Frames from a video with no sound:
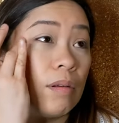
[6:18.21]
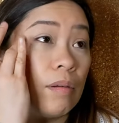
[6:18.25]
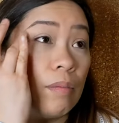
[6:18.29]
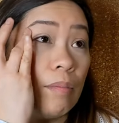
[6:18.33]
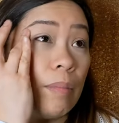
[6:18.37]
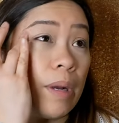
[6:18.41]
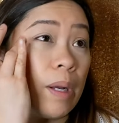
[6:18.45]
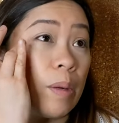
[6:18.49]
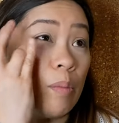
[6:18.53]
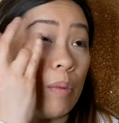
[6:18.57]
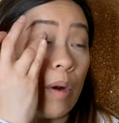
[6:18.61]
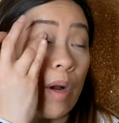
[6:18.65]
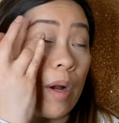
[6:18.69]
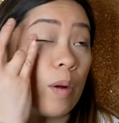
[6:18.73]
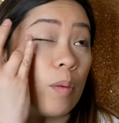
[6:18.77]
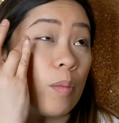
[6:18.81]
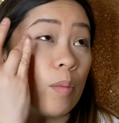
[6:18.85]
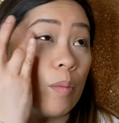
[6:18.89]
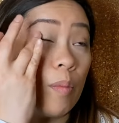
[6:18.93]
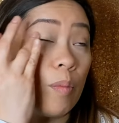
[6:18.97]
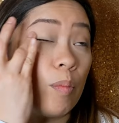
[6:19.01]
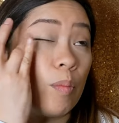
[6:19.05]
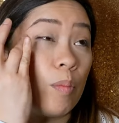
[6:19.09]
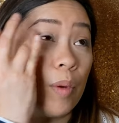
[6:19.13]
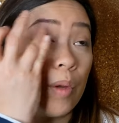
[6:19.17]
my brow
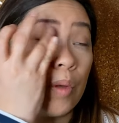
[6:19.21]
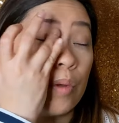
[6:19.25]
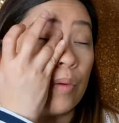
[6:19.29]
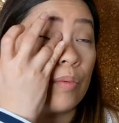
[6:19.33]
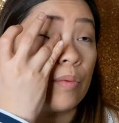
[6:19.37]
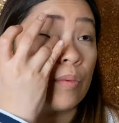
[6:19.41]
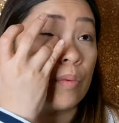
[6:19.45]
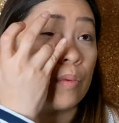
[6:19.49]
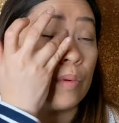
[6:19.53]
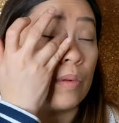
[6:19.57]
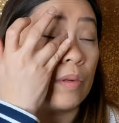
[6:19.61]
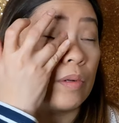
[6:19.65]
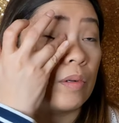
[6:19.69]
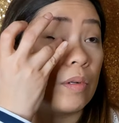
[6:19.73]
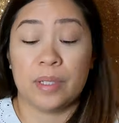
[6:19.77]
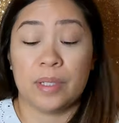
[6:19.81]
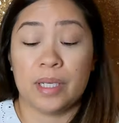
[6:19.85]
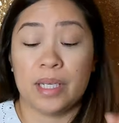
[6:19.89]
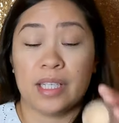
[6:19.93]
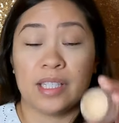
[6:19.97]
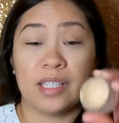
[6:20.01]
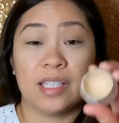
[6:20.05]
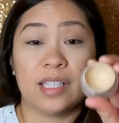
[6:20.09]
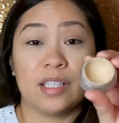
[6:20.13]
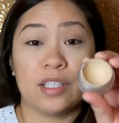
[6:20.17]
bone.
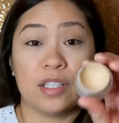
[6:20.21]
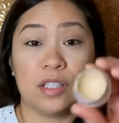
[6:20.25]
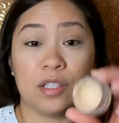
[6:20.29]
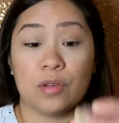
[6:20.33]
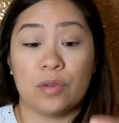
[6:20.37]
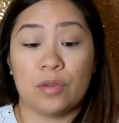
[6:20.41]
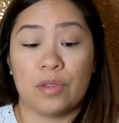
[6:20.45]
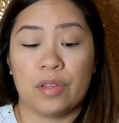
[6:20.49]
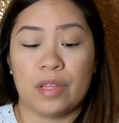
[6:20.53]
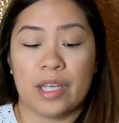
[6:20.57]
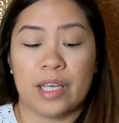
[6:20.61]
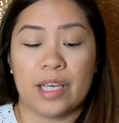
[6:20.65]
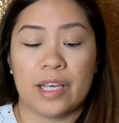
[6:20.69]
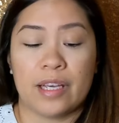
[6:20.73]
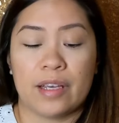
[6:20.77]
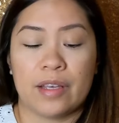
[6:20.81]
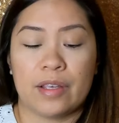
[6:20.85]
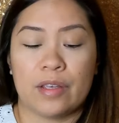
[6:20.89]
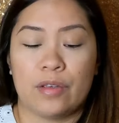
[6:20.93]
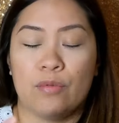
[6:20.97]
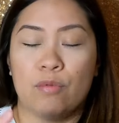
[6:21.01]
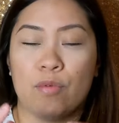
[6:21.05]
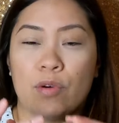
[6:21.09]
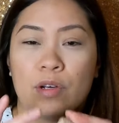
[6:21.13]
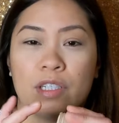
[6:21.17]
Because it's so thick,
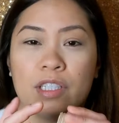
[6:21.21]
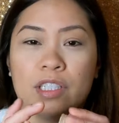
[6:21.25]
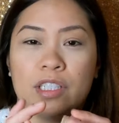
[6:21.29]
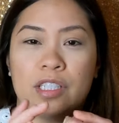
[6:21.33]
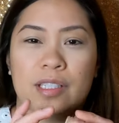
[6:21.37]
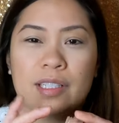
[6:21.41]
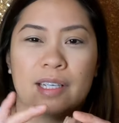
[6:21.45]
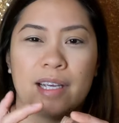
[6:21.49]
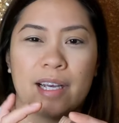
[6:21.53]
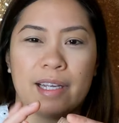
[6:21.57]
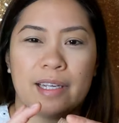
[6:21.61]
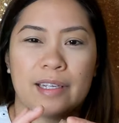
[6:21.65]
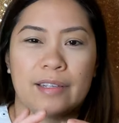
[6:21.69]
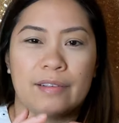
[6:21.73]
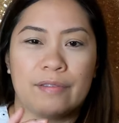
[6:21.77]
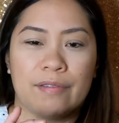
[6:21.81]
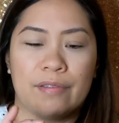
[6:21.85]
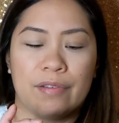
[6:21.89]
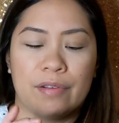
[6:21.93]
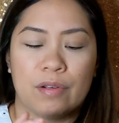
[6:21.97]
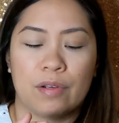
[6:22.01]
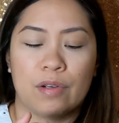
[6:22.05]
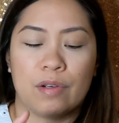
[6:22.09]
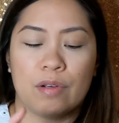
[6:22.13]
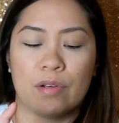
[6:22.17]
you want to just kind
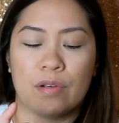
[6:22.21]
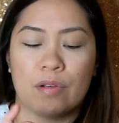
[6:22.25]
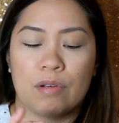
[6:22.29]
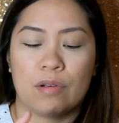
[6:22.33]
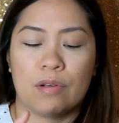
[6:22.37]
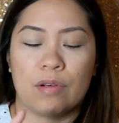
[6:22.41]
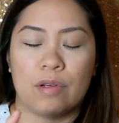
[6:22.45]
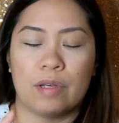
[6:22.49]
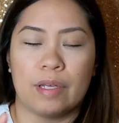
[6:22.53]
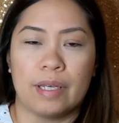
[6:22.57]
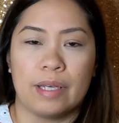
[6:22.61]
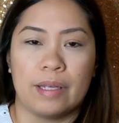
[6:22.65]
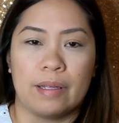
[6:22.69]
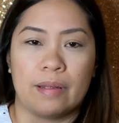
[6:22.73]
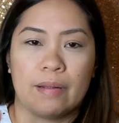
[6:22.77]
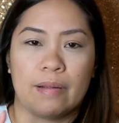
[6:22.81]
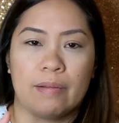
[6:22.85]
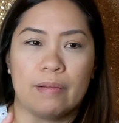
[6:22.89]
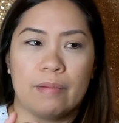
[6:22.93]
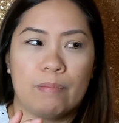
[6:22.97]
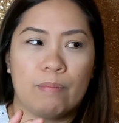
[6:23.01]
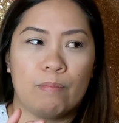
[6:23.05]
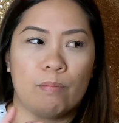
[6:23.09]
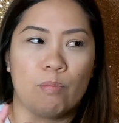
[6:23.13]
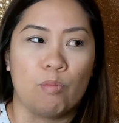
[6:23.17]
of
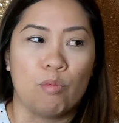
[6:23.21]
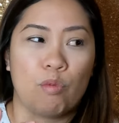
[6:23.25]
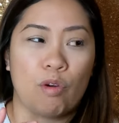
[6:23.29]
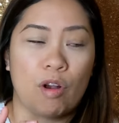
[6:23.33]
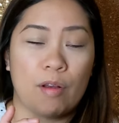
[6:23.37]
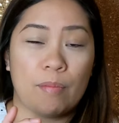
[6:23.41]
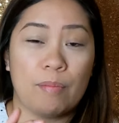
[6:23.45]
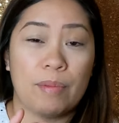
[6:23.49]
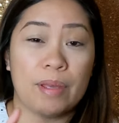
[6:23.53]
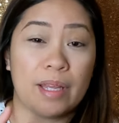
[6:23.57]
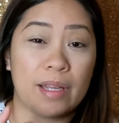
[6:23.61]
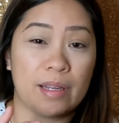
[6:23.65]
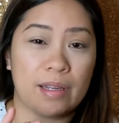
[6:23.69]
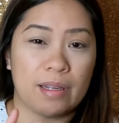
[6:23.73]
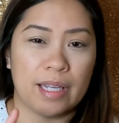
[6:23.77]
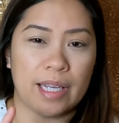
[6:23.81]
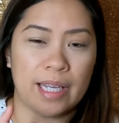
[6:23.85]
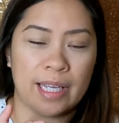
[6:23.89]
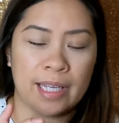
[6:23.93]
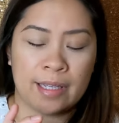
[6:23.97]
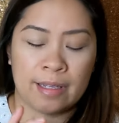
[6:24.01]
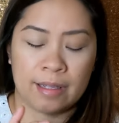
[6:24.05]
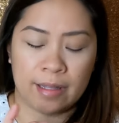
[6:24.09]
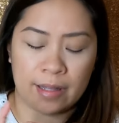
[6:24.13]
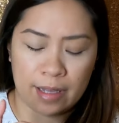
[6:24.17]
rub it
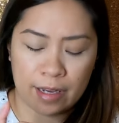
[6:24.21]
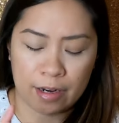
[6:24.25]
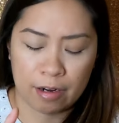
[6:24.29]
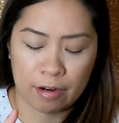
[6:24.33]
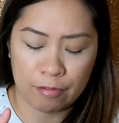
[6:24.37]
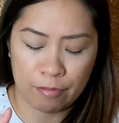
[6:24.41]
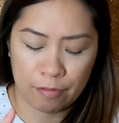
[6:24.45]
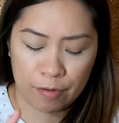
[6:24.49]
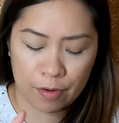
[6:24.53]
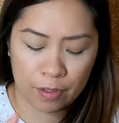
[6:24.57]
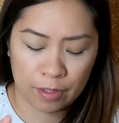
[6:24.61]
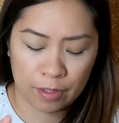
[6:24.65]
in there for